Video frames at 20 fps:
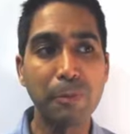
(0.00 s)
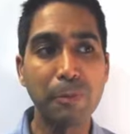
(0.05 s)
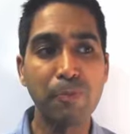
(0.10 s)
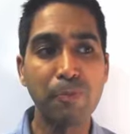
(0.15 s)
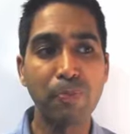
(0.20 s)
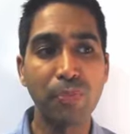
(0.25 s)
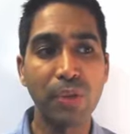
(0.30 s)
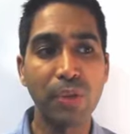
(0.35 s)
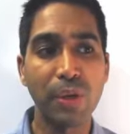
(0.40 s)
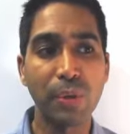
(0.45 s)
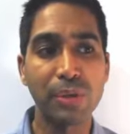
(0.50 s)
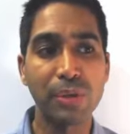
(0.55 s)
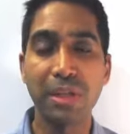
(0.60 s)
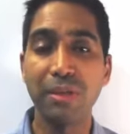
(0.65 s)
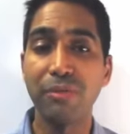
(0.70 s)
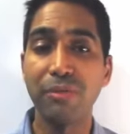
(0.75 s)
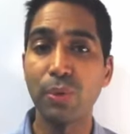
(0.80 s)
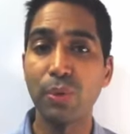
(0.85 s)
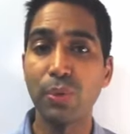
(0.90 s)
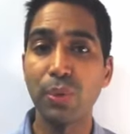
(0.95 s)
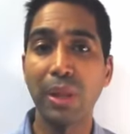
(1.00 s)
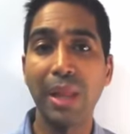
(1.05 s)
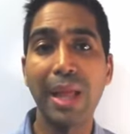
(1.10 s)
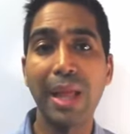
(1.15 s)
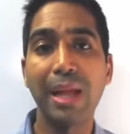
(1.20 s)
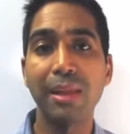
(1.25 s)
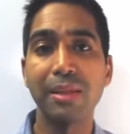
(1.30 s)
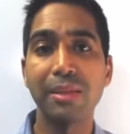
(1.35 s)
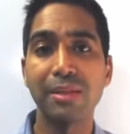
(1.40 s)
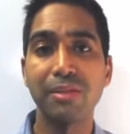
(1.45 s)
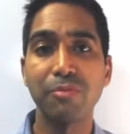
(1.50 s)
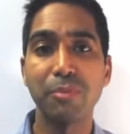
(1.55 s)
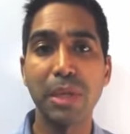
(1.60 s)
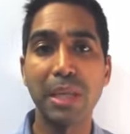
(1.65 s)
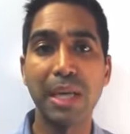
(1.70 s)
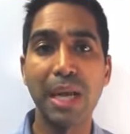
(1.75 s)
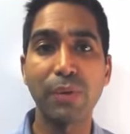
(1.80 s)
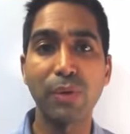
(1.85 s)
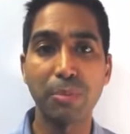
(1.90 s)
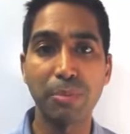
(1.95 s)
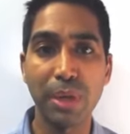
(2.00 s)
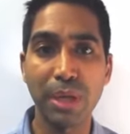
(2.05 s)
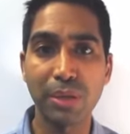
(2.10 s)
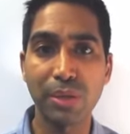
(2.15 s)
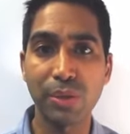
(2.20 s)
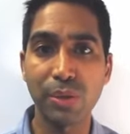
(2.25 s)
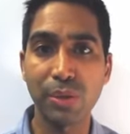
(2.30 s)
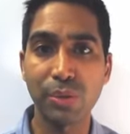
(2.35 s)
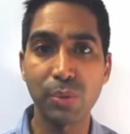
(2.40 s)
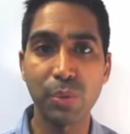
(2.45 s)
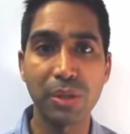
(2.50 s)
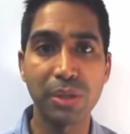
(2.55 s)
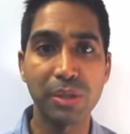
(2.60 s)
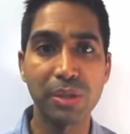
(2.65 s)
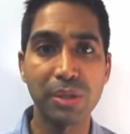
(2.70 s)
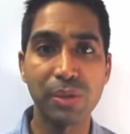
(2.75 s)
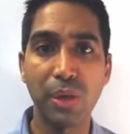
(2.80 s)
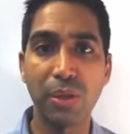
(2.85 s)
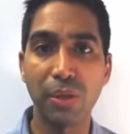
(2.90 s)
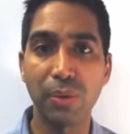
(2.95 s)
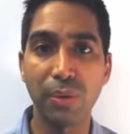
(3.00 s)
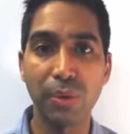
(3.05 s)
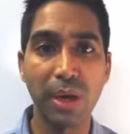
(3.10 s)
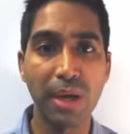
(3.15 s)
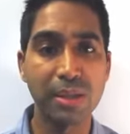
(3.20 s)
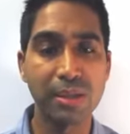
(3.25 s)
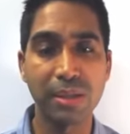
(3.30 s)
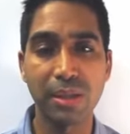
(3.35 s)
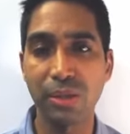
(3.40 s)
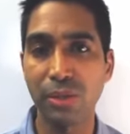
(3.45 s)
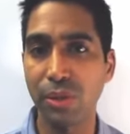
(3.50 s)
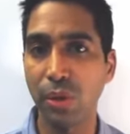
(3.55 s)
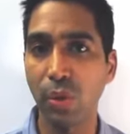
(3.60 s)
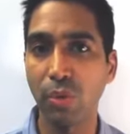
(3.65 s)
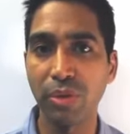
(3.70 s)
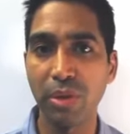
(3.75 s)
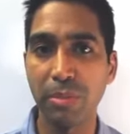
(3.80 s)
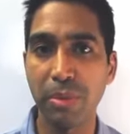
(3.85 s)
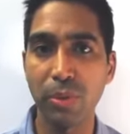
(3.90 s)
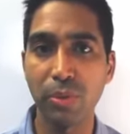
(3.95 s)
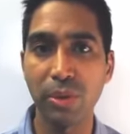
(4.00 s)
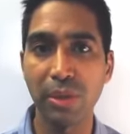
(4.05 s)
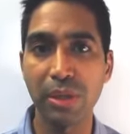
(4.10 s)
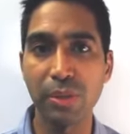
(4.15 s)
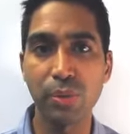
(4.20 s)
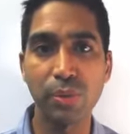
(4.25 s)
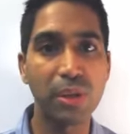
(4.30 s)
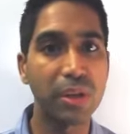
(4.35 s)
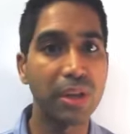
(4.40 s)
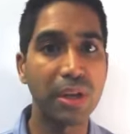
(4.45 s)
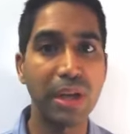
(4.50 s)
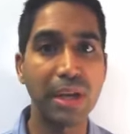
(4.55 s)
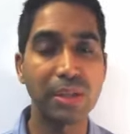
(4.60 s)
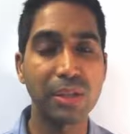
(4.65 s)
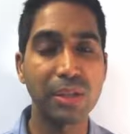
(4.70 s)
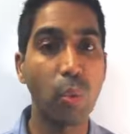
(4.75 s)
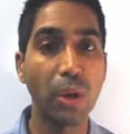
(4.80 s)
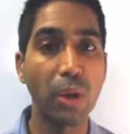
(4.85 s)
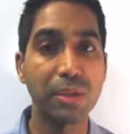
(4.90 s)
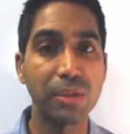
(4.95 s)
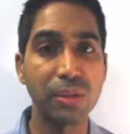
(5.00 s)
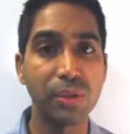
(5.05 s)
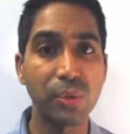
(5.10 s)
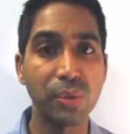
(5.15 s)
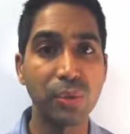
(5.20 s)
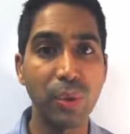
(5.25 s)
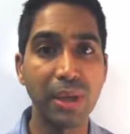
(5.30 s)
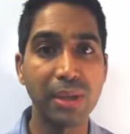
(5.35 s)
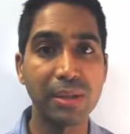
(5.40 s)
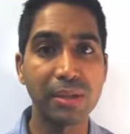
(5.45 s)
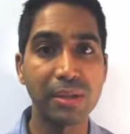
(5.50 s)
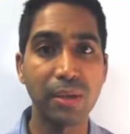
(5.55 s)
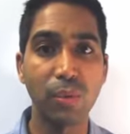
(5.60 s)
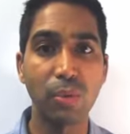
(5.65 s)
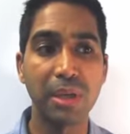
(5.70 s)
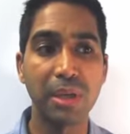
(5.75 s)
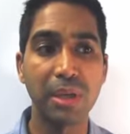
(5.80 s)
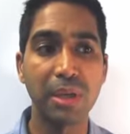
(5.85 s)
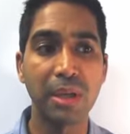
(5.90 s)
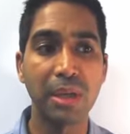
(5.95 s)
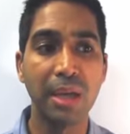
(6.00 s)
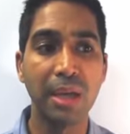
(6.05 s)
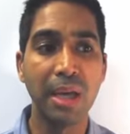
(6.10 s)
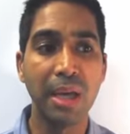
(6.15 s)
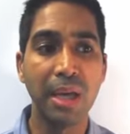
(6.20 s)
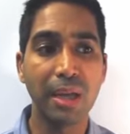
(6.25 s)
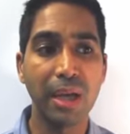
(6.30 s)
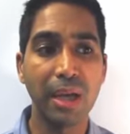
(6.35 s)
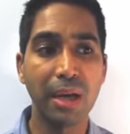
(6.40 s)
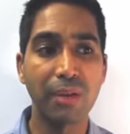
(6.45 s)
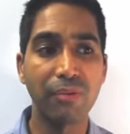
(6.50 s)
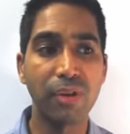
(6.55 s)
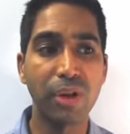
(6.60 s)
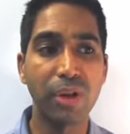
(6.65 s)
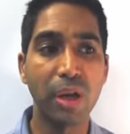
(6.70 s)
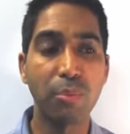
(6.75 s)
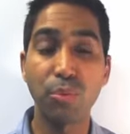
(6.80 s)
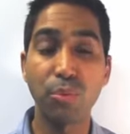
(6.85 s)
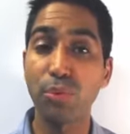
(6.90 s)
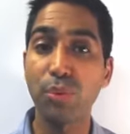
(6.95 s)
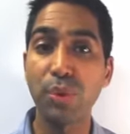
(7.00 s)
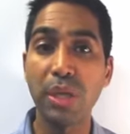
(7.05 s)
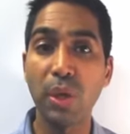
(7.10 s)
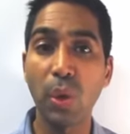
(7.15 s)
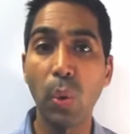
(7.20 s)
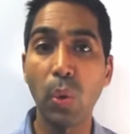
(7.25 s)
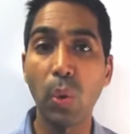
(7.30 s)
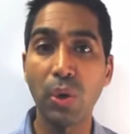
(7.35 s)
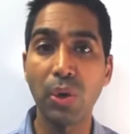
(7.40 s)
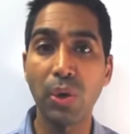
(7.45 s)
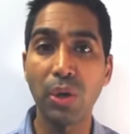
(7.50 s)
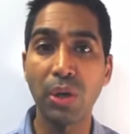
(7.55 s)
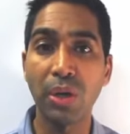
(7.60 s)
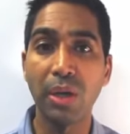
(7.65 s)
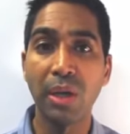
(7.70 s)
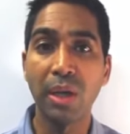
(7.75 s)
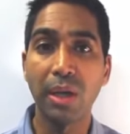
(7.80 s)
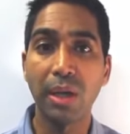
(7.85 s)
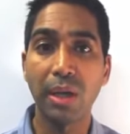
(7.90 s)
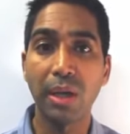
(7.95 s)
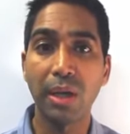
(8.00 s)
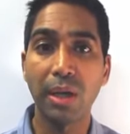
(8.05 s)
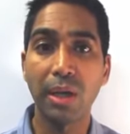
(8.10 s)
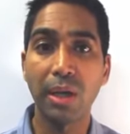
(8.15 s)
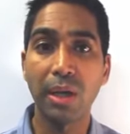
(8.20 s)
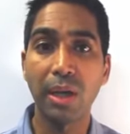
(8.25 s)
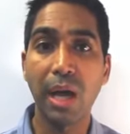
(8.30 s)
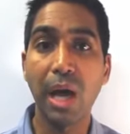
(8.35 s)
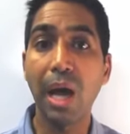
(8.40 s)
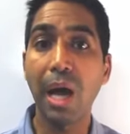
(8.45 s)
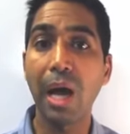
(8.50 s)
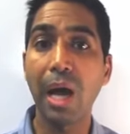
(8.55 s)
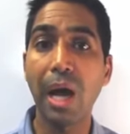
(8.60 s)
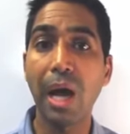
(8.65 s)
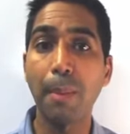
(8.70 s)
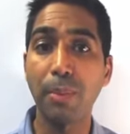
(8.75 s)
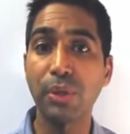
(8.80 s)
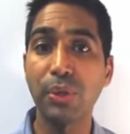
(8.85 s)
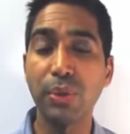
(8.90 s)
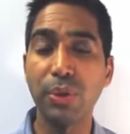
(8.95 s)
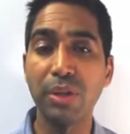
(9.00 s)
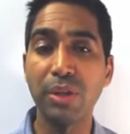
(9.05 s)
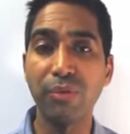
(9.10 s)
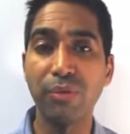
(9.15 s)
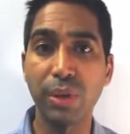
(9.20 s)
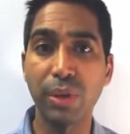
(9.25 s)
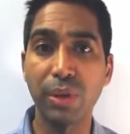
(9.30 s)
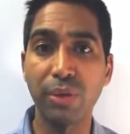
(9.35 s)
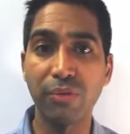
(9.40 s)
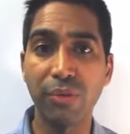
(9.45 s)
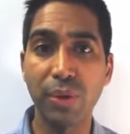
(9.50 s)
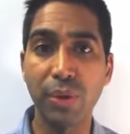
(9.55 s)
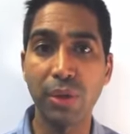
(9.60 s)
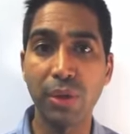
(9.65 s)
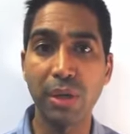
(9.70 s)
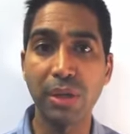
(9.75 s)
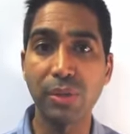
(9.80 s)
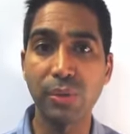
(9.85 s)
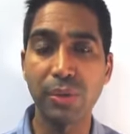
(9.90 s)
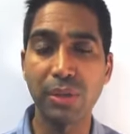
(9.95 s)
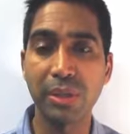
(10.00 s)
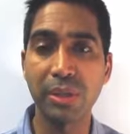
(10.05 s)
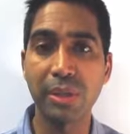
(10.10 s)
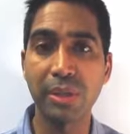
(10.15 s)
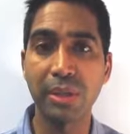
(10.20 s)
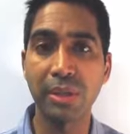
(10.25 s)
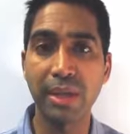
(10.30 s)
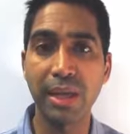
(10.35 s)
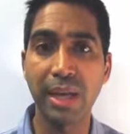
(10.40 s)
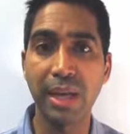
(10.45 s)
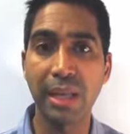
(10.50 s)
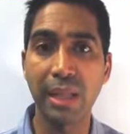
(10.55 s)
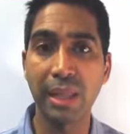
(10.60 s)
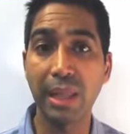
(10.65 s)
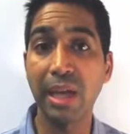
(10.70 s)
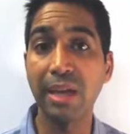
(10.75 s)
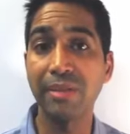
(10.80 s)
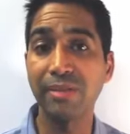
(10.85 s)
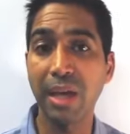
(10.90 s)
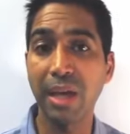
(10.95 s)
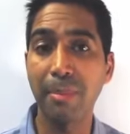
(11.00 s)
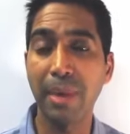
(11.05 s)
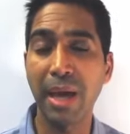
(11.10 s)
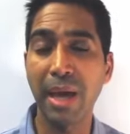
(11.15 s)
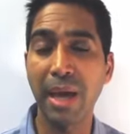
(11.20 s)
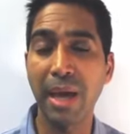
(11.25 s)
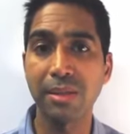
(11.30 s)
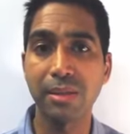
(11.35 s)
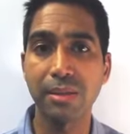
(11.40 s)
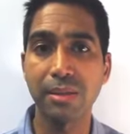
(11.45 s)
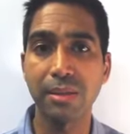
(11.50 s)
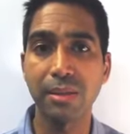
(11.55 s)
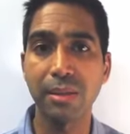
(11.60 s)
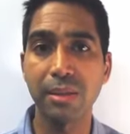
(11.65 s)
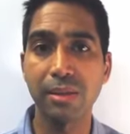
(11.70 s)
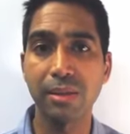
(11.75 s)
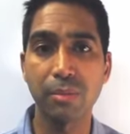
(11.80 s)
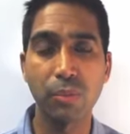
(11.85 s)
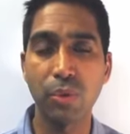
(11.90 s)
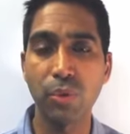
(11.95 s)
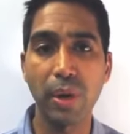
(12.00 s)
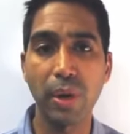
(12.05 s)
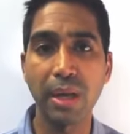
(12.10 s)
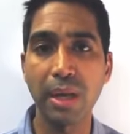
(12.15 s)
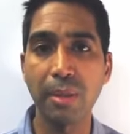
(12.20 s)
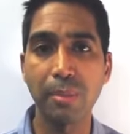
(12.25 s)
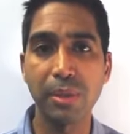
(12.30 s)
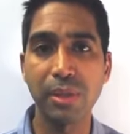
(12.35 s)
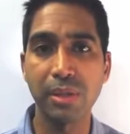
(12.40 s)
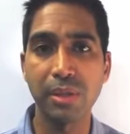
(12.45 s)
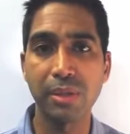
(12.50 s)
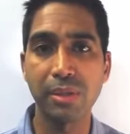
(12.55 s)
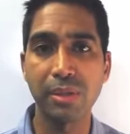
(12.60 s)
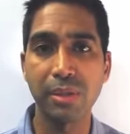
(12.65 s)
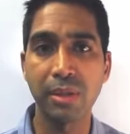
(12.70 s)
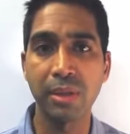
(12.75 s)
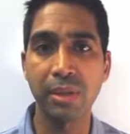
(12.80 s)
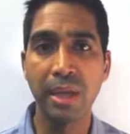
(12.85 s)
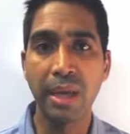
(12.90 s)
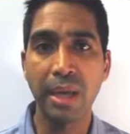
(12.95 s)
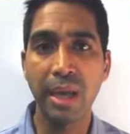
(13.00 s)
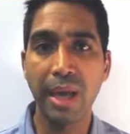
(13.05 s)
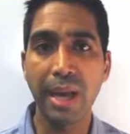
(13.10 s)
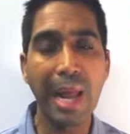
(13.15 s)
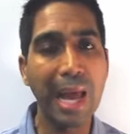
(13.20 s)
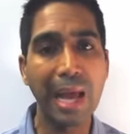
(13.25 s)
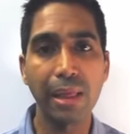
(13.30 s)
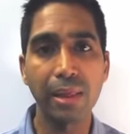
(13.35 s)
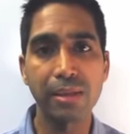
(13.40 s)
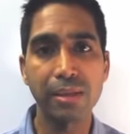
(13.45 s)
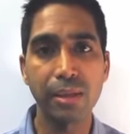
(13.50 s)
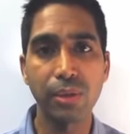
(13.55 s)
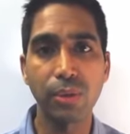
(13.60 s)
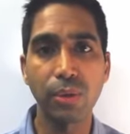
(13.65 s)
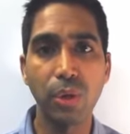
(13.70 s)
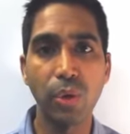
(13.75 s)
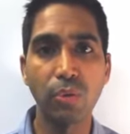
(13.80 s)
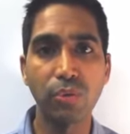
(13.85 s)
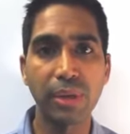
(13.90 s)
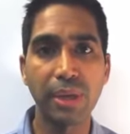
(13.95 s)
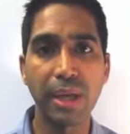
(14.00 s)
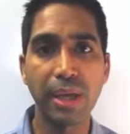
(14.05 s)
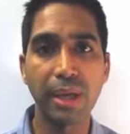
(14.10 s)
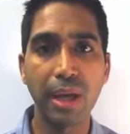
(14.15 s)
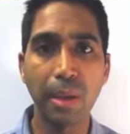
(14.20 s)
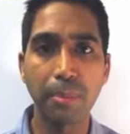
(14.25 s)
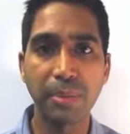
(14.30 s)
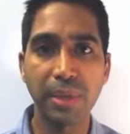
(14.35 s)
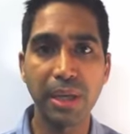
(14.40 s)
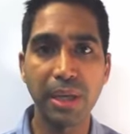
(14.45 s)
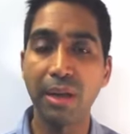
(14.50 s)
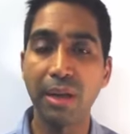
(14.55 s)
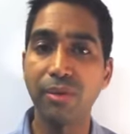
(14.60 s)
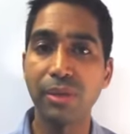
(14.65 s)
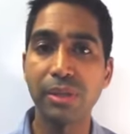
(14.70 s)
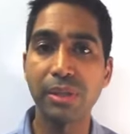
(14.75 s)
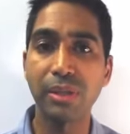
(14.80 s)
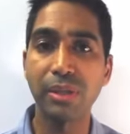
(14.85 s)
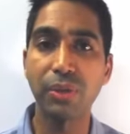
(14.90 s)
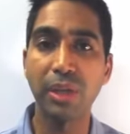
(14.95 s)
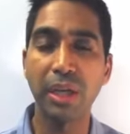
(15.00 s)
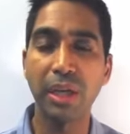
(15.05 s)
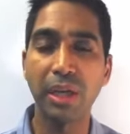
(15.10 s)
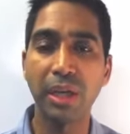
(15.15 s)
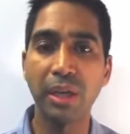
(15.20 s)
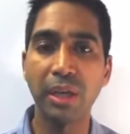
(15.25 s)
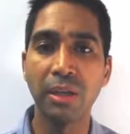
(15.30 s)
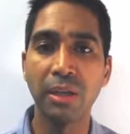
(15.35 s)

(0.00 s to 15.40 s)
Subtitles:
There is the virtual atlas of pediatric pictures, which is on the horizon. It should hopefully be released within the next 1 to 2 weeks. There will be kind of a pre-order opportunity for you if you're interested in getting lifetime access to some great images and an atlas that will hopefully get updated every single year.